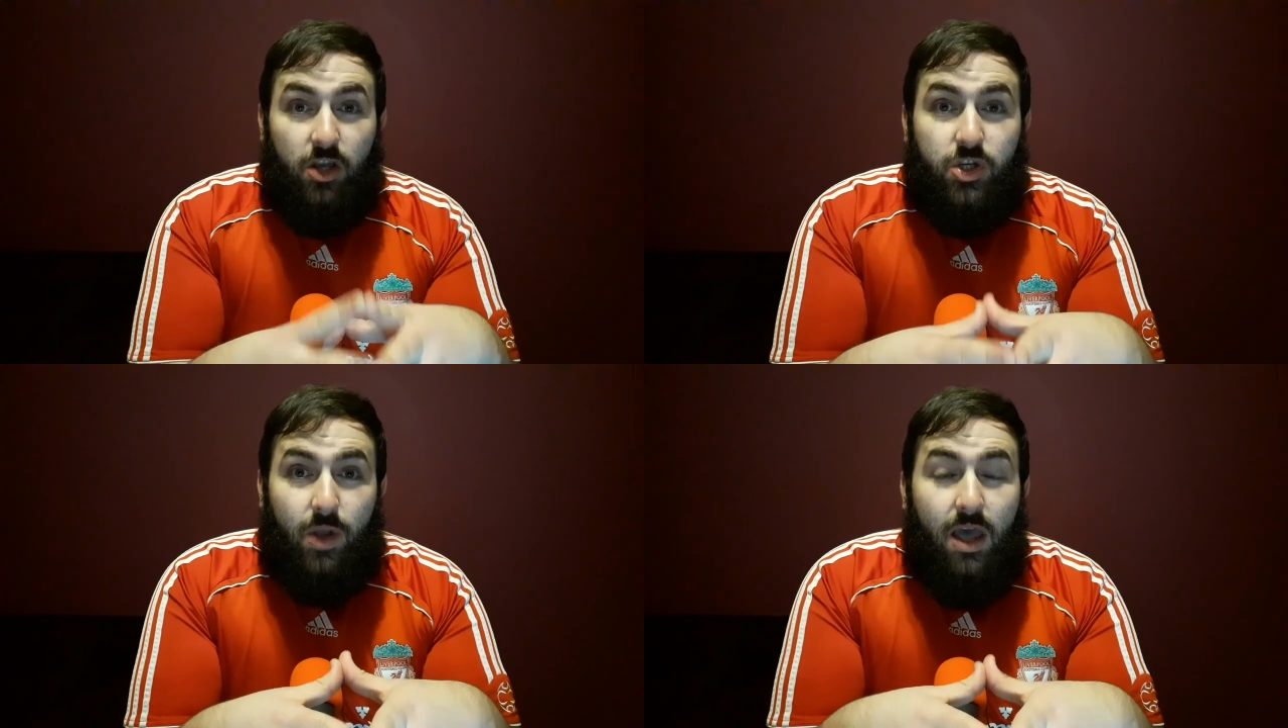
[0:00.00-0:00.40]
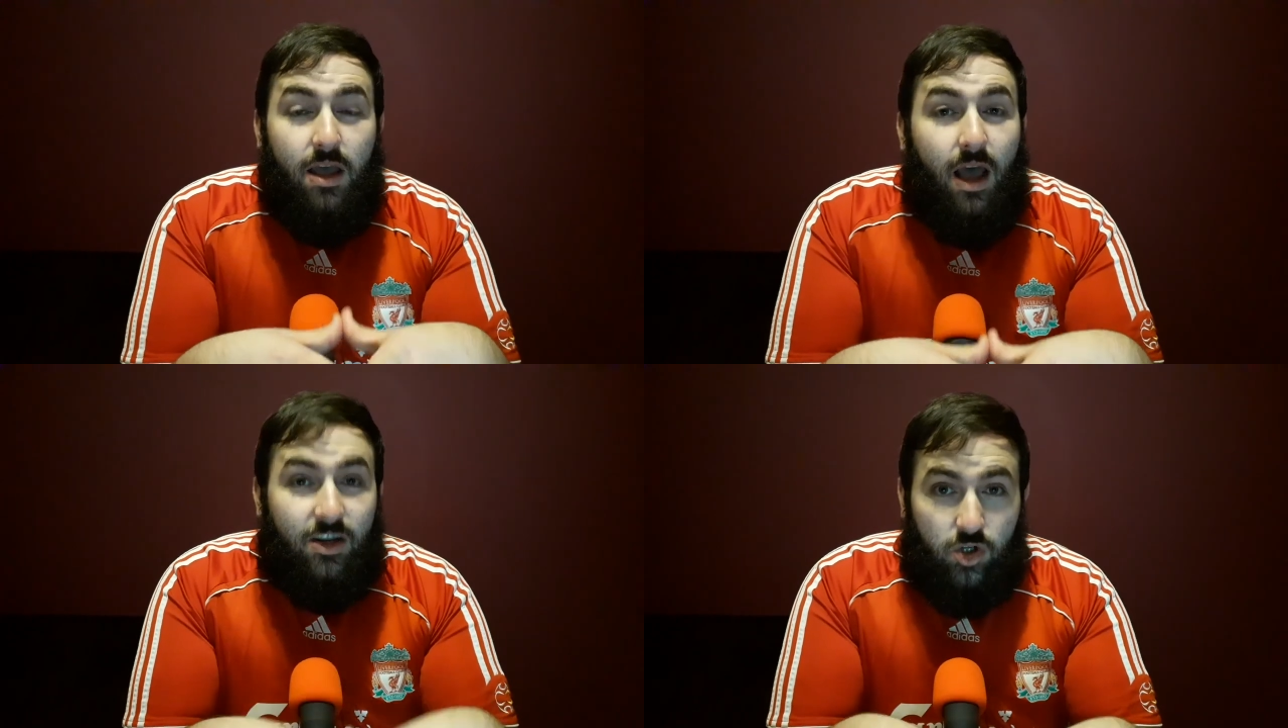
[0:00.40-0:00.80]
So yeah,
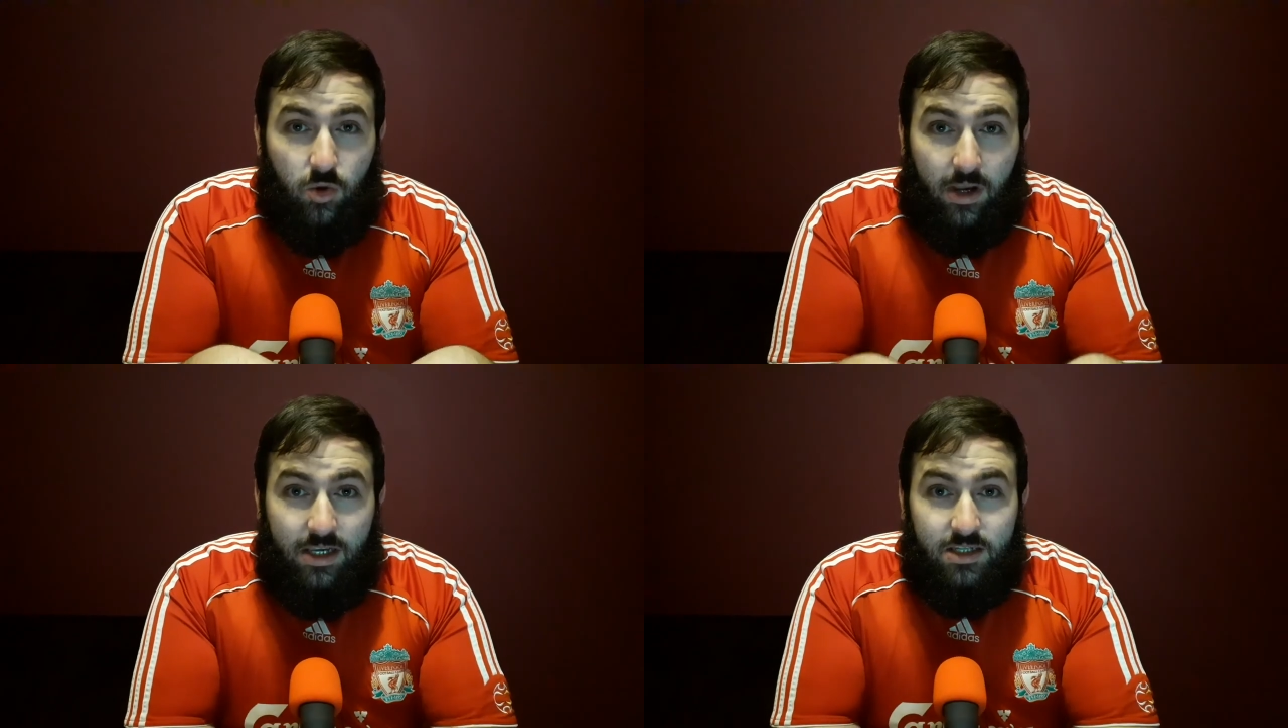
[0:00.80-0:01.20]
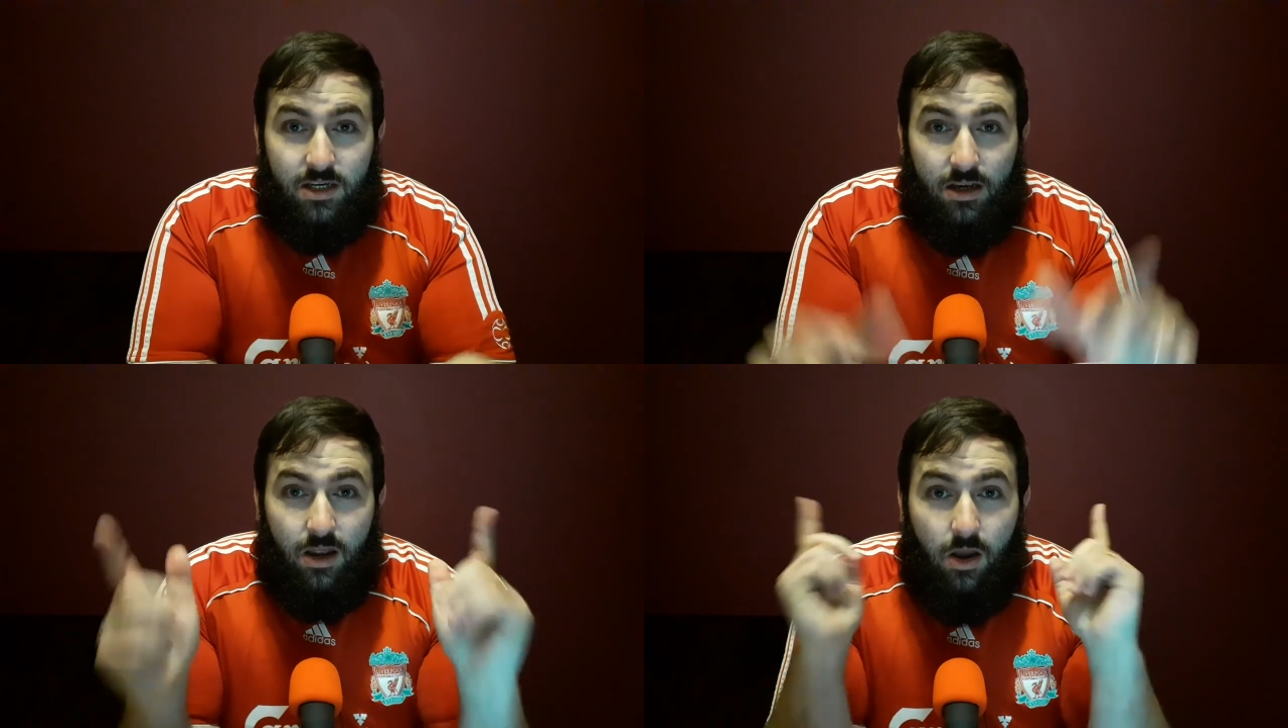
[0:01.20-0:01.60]
as always,
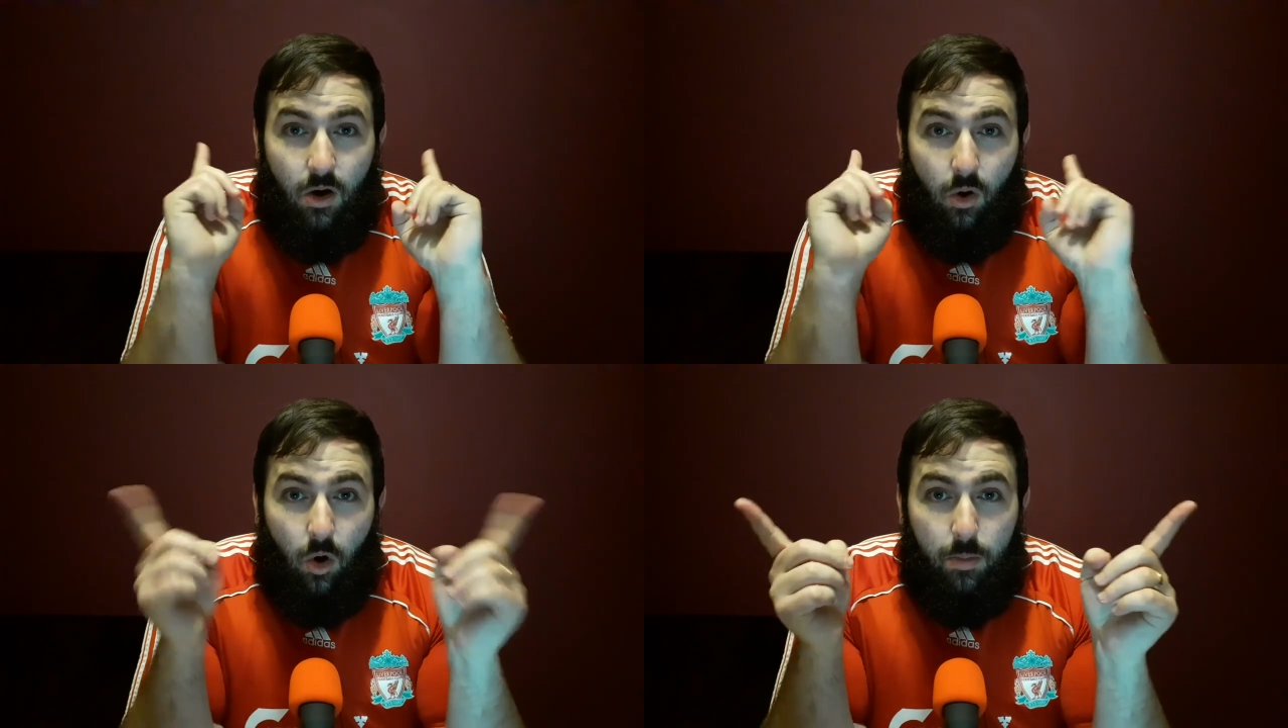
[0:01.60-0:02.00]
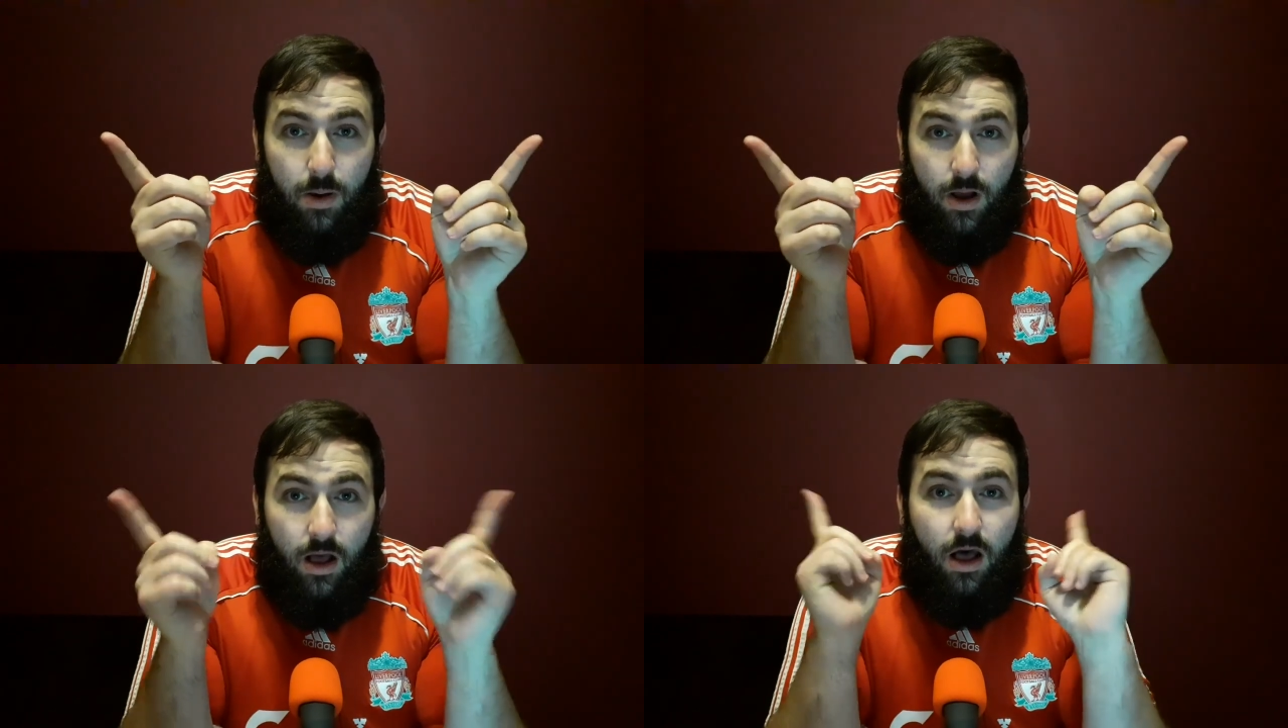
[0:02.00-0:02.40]
up
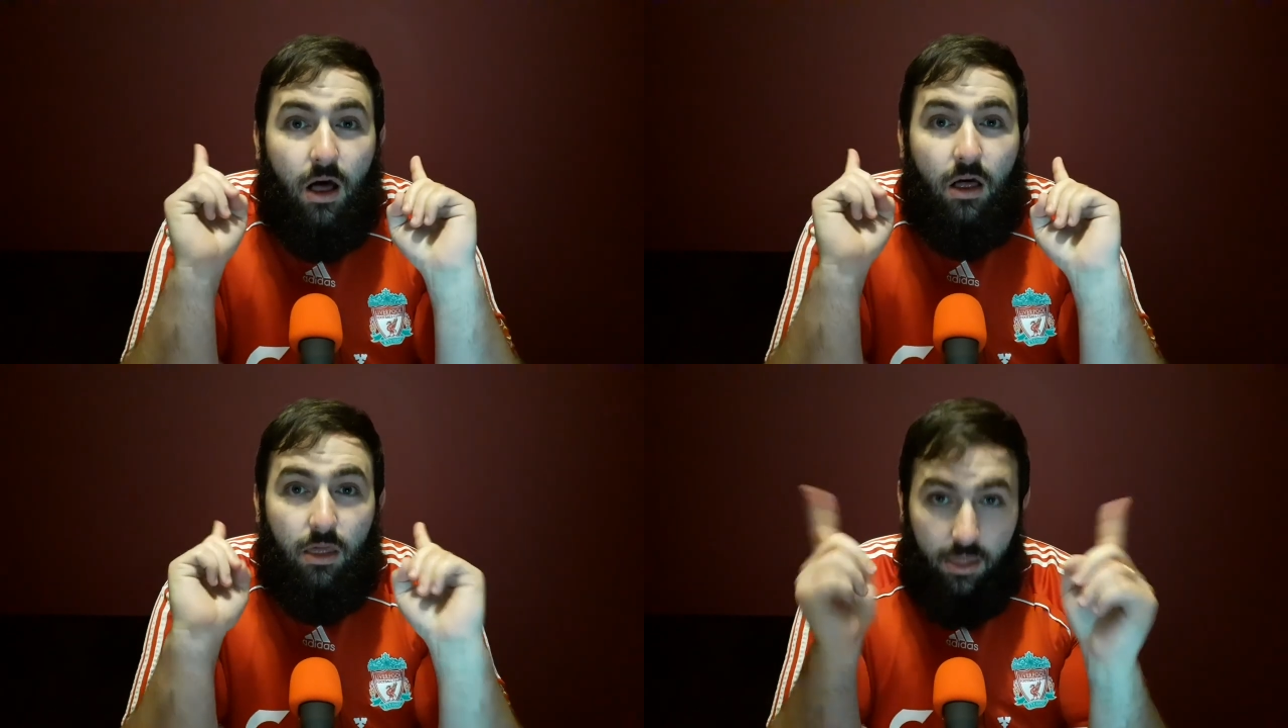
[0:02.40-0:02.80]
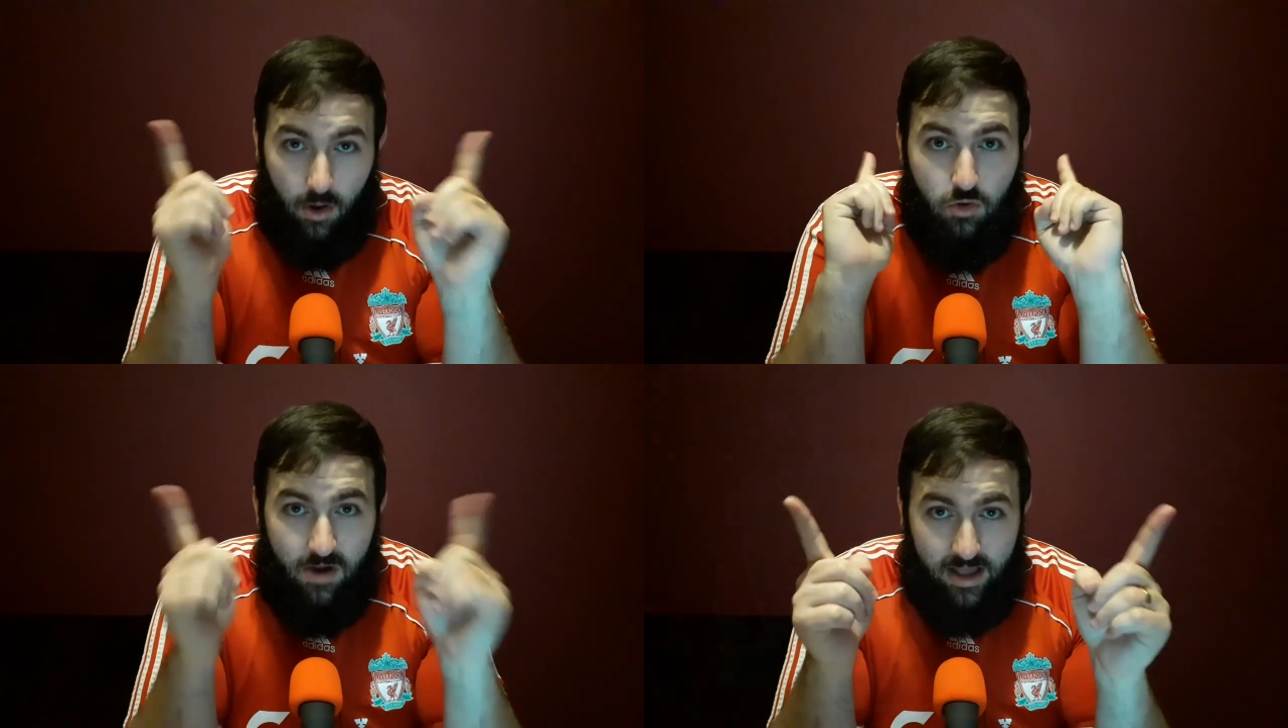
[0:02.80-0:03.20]
the
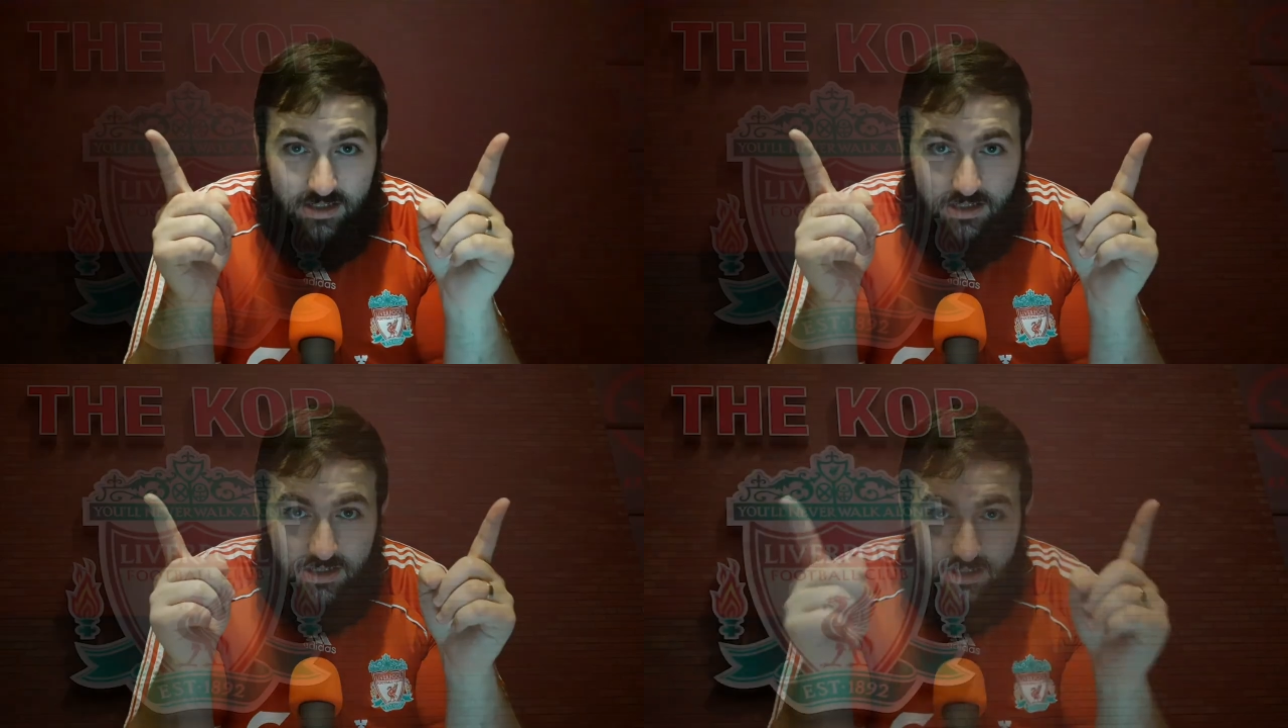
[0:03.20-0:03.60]
Reds.